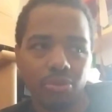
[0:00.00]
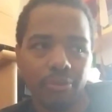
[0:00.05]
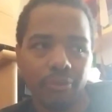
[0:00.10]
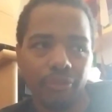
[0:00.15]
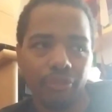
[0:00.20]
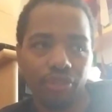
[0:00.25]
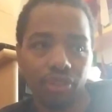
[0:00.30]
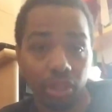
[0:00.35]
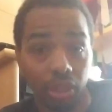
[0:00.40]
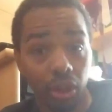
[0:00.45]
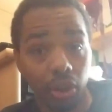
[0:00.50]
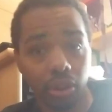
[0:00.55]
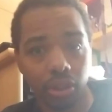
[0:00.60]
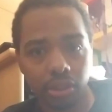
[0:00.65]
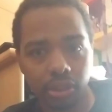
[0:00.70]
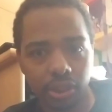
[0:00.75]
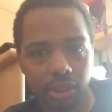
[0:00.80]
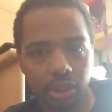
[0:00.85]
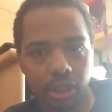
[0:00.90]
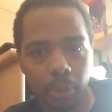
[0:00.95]

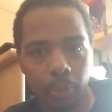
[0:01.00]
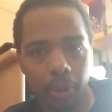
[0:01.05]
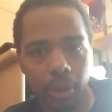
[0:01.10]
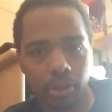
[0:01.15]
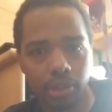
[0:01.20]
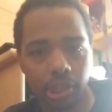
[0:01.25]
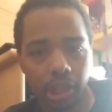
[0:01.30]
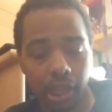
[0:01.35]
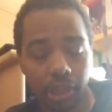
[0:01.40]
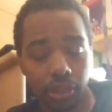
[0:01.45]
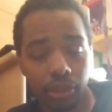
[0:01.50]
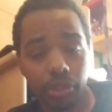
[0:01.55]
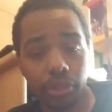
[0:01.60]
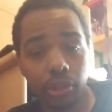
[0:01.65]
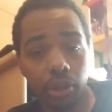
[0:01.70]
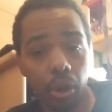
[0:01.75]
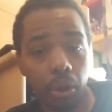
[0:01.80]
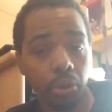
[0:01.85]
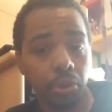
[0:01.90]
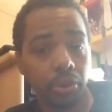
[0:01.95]
flunked compared to like
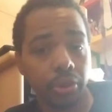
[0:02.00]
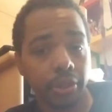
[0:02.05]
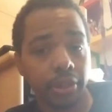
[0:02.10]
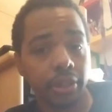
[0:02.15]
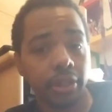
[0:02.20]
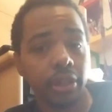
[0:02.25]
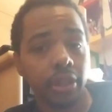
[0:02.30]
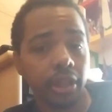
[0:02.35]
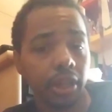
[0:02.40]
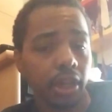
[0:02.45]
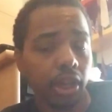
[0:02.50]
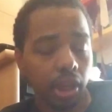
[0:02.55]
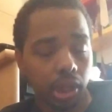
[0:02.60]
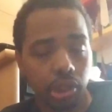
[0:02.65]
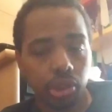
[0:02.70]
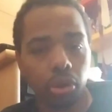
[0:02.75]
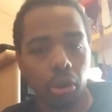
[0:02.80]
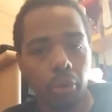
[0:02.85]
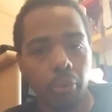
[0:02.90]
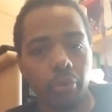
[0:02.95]
the other
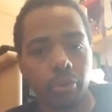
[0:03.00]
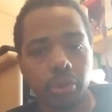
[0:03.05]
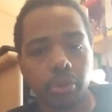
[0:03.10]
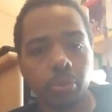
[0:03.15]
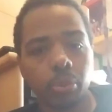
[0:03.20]
Star Wars